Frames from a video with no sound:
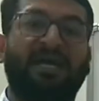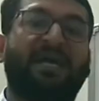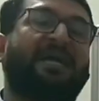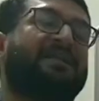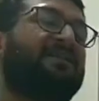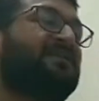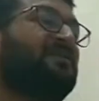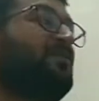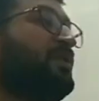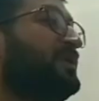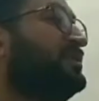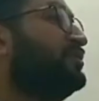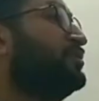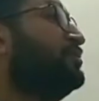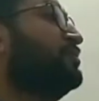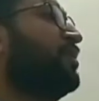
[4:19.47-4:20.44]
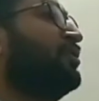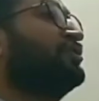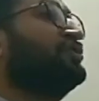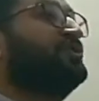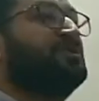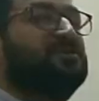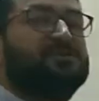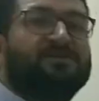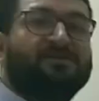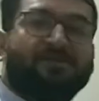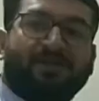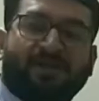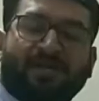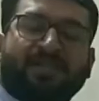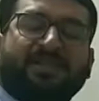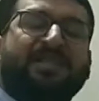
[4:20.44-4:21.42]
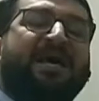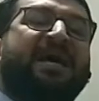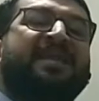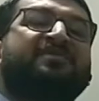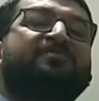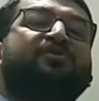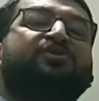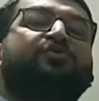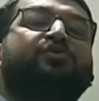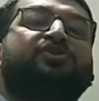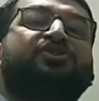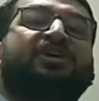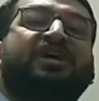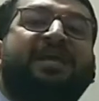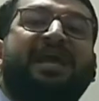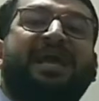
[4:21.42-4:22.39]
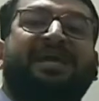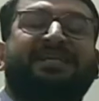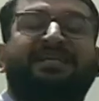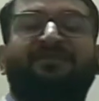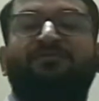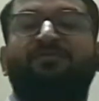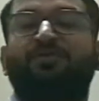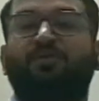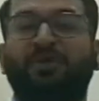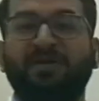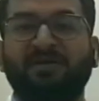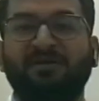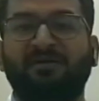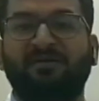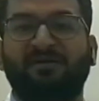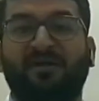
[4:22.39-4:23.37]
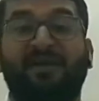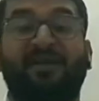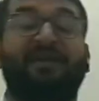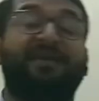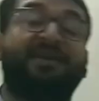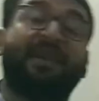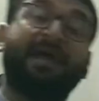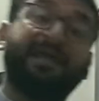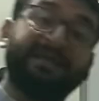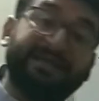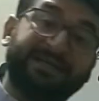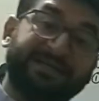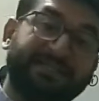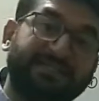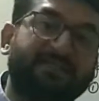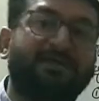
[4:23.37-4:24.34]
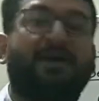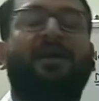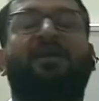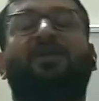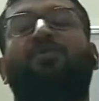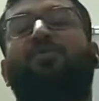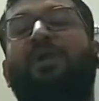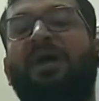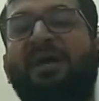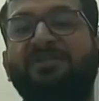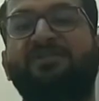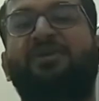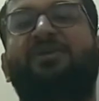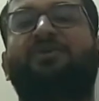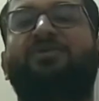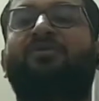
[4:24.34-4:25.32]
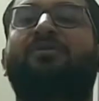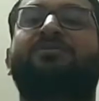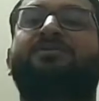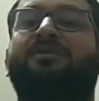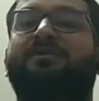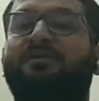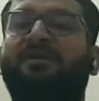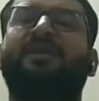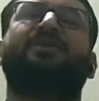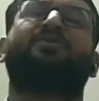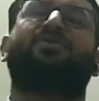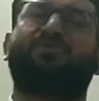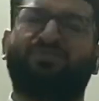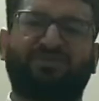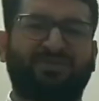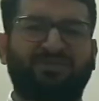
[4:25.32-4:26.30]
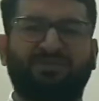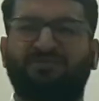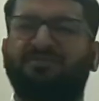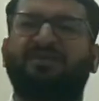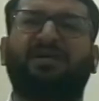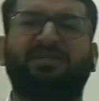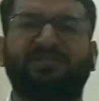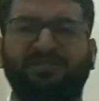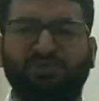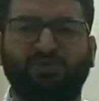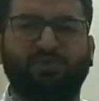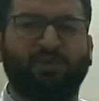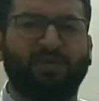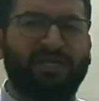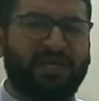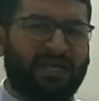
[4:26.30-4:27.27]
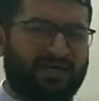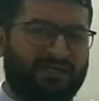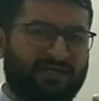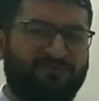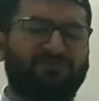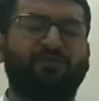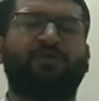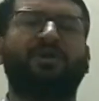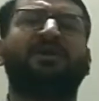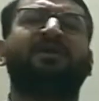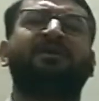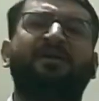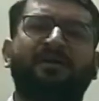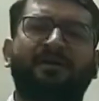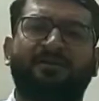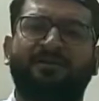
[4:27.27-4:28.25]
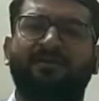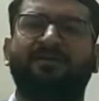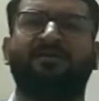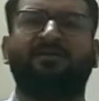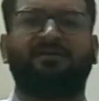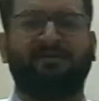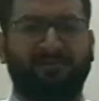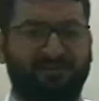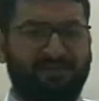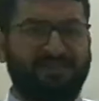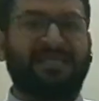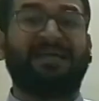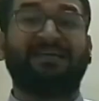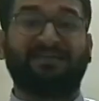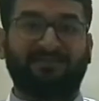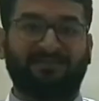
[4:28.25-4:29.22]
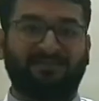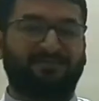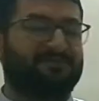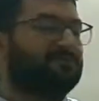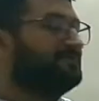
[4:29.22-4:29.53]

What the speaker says: Another one is nocturnal. The animals which are active during night are known as nocturnal. Like cockroaches, they are usually active during the night.